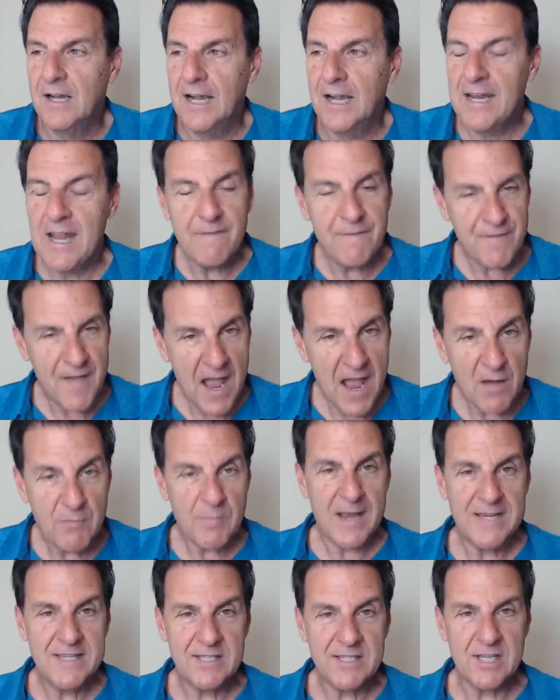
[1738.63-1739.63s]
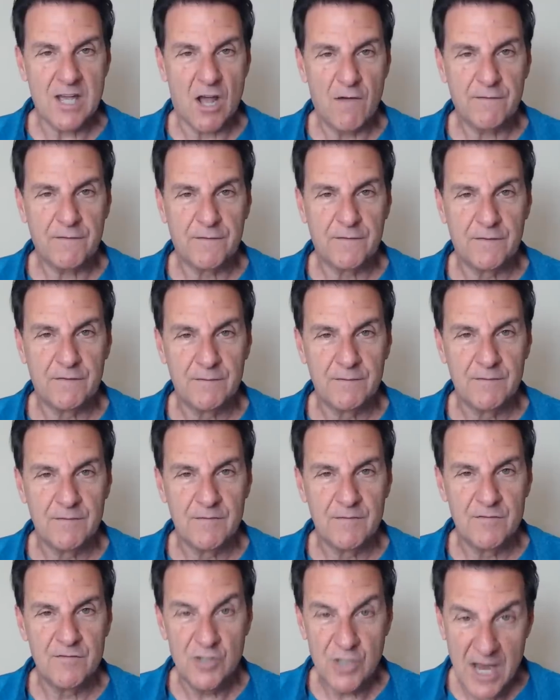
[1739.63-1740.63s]
And I found myself
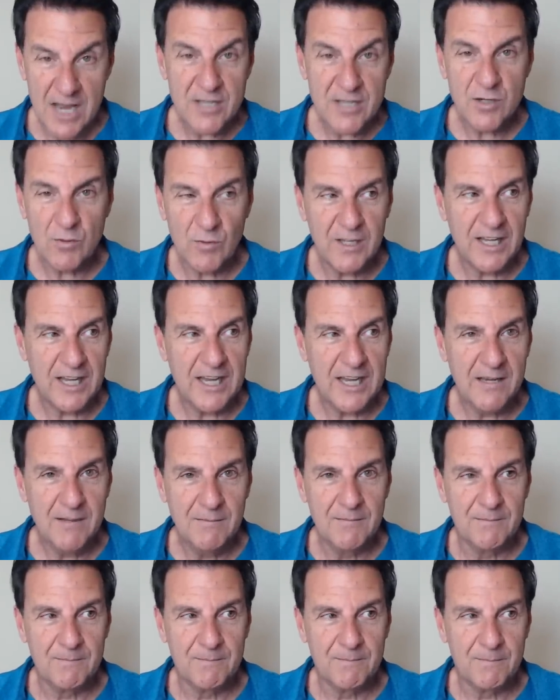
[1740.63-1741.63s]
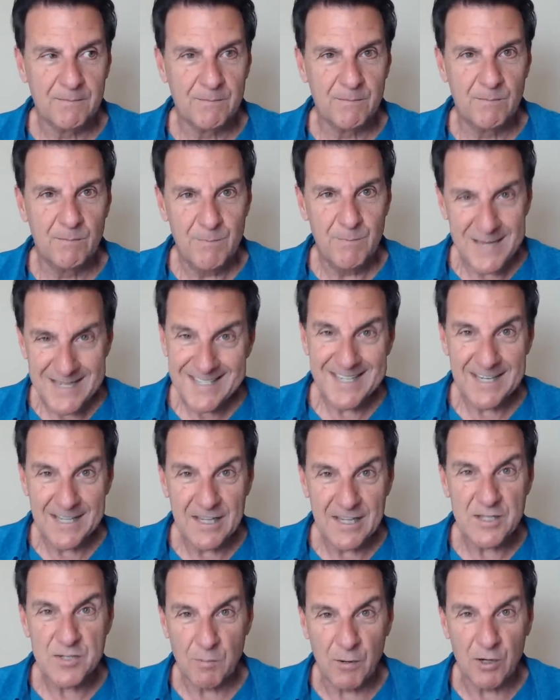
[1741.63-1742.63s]
genuinely
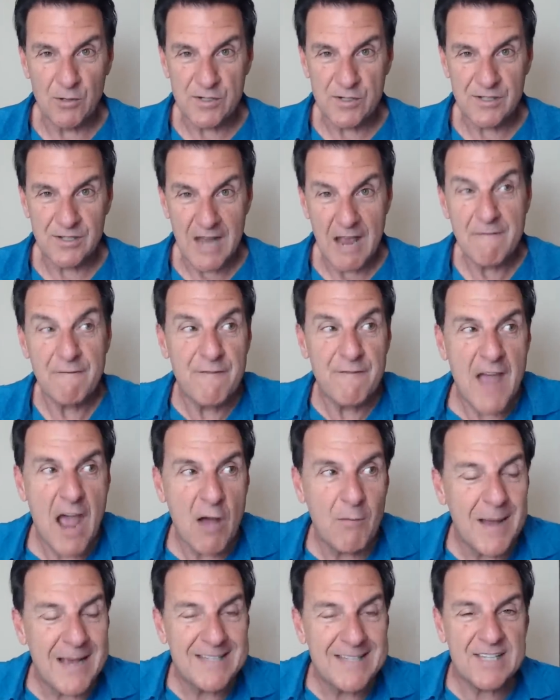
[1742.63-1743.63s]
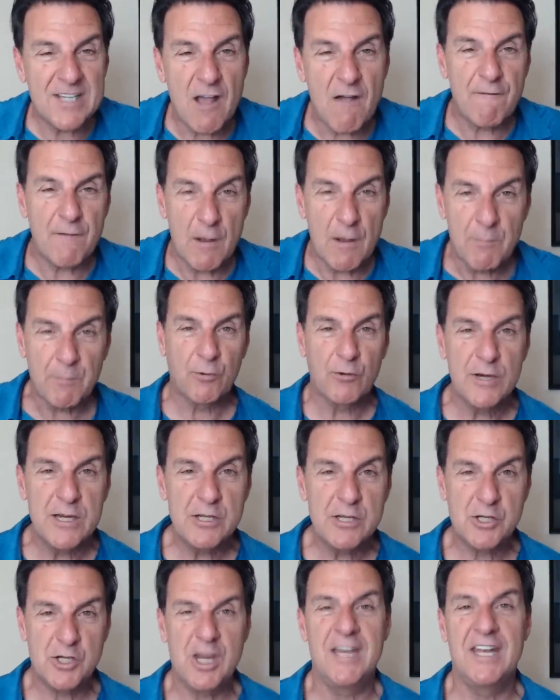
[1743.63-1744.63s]
missing this person. I found myself
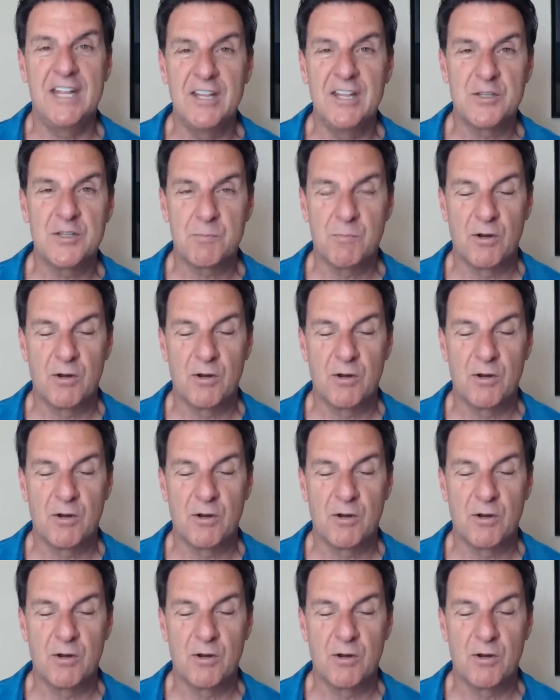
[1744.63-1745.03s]
appreciating this